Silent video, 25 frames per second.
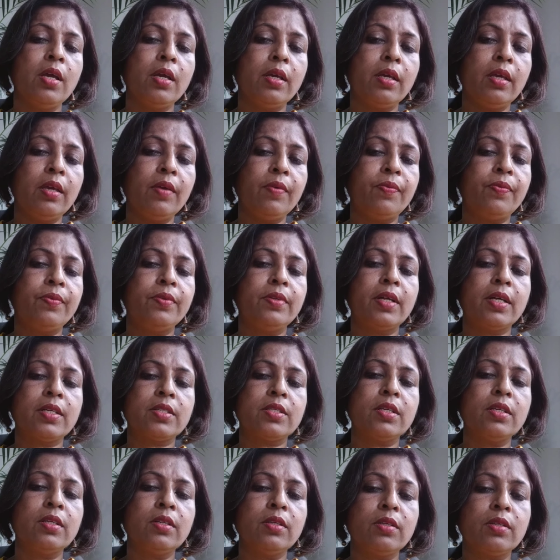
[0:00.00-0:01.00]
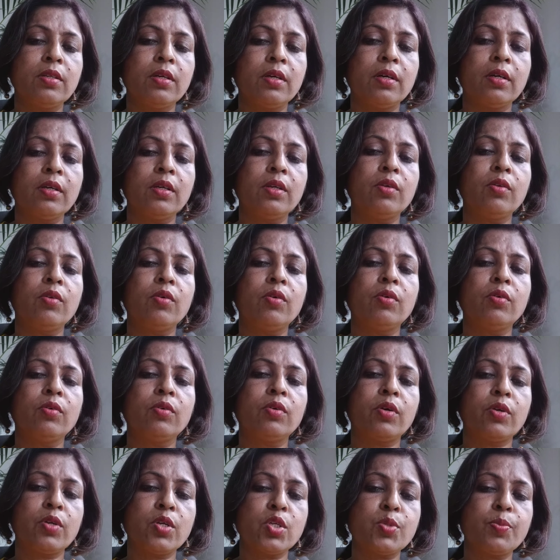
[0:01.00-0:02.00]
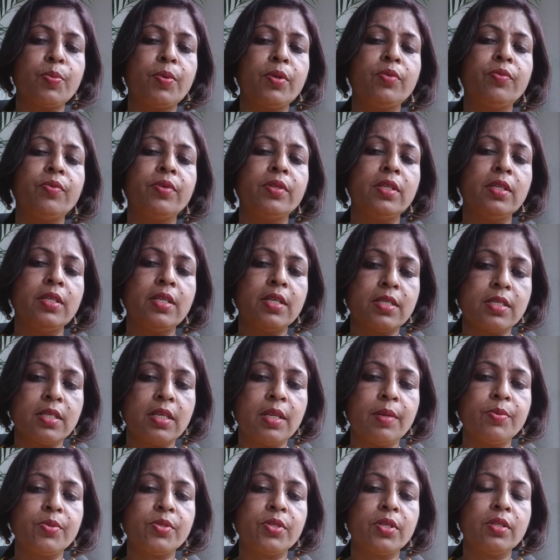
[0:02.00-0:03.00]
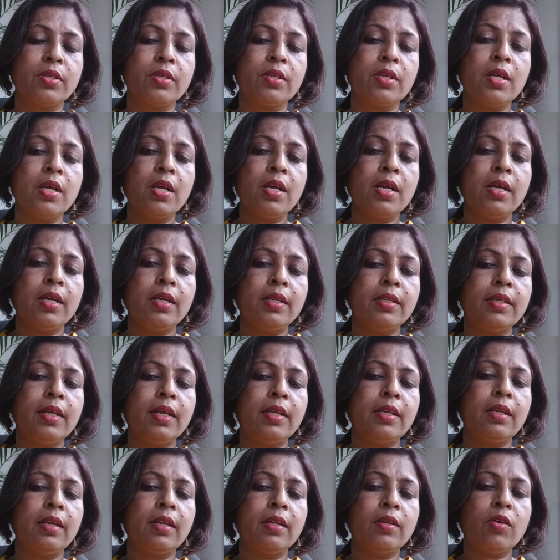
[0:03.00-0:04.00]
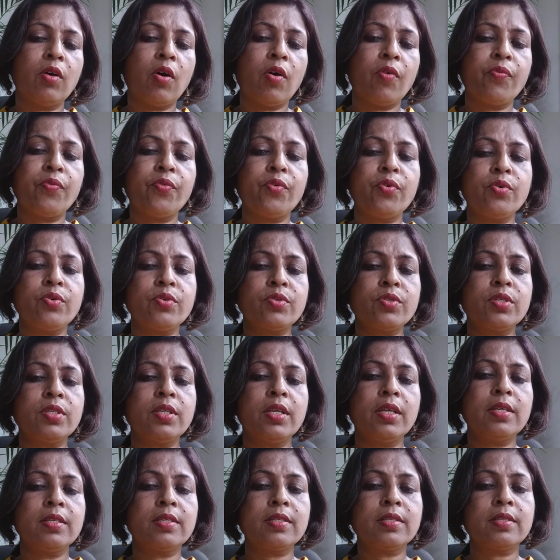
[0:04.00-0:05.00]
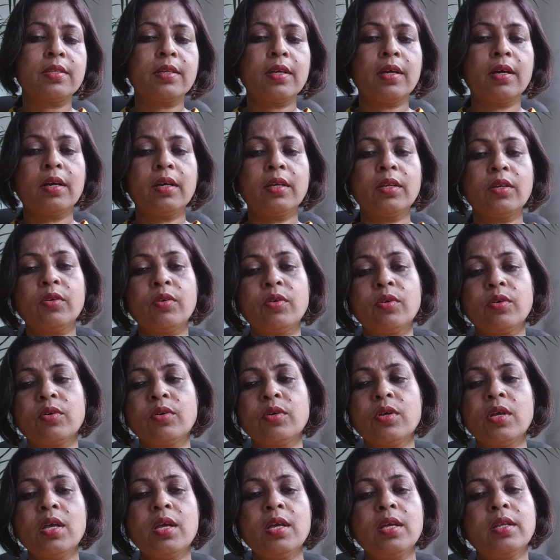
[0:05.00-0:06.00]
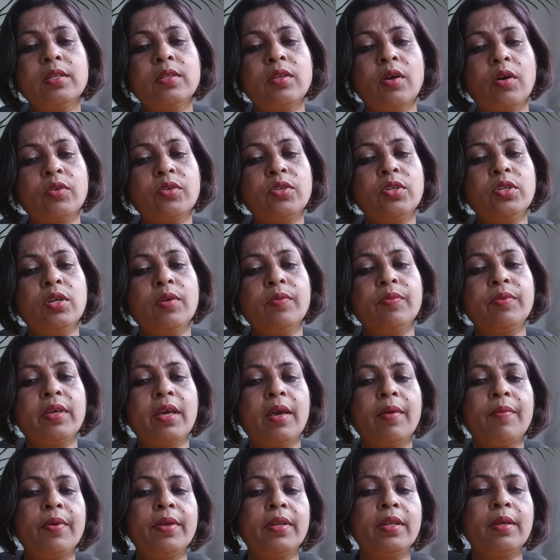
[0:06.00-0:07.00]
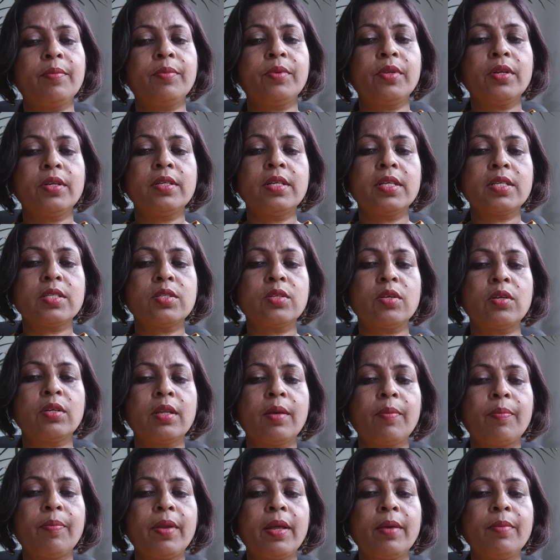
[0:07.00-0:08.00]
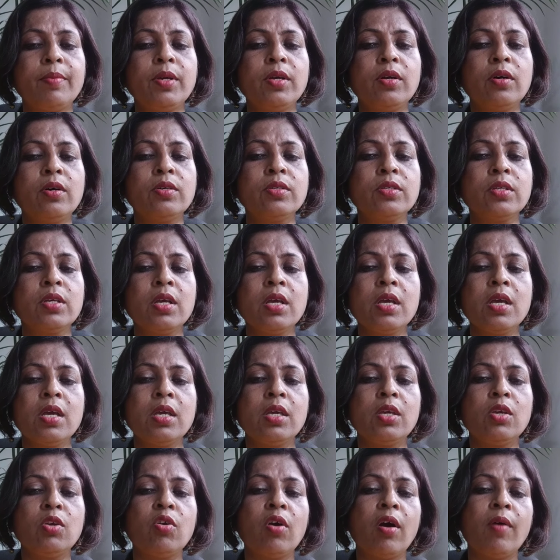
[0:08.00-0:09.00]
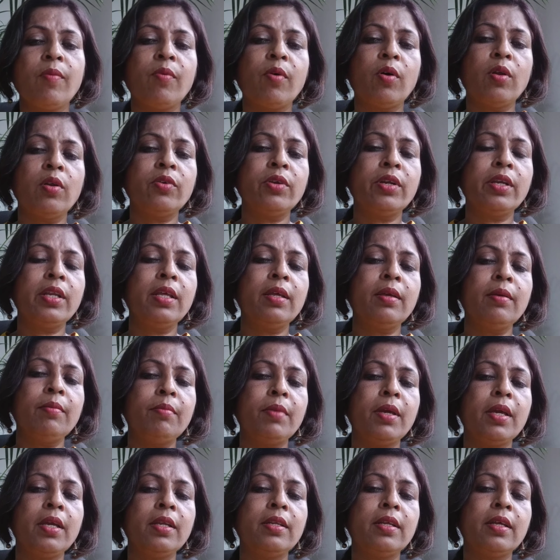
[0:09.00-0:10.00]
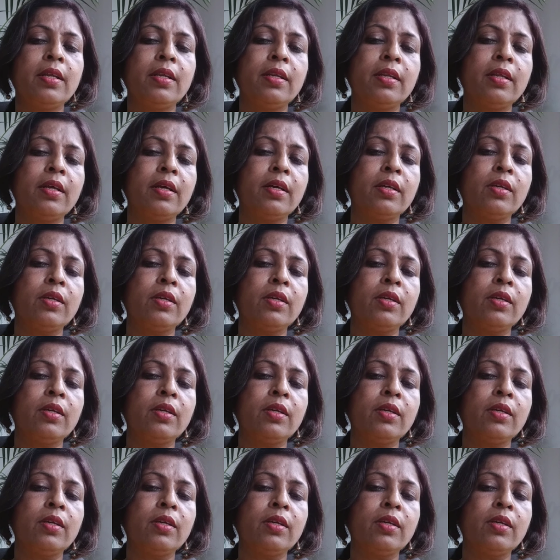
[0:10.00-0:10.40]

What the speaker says: if doesn't correspond with the description, then of course this doctrine of caveat emptor does not apply, because you have already made an